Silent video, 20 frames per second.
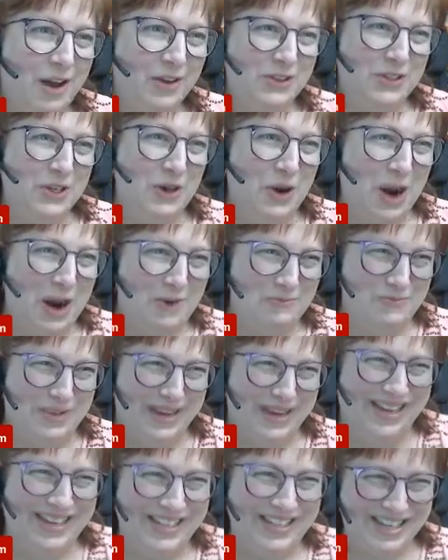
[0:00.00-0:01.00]
also our
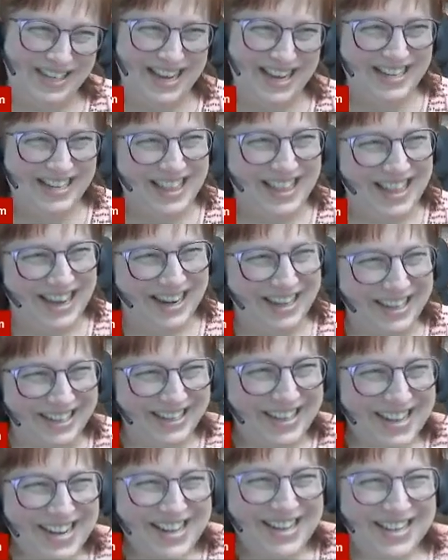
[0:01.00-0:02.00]
big agenda there
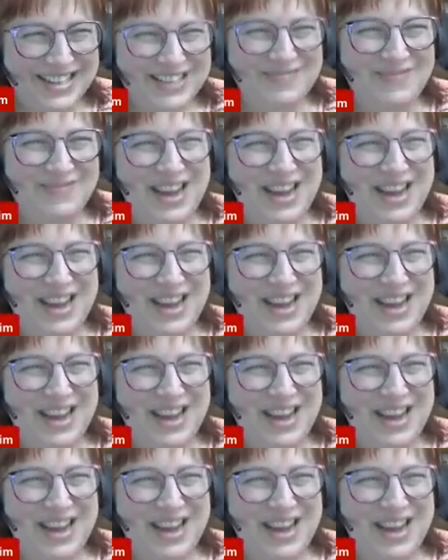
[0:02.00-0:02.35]
to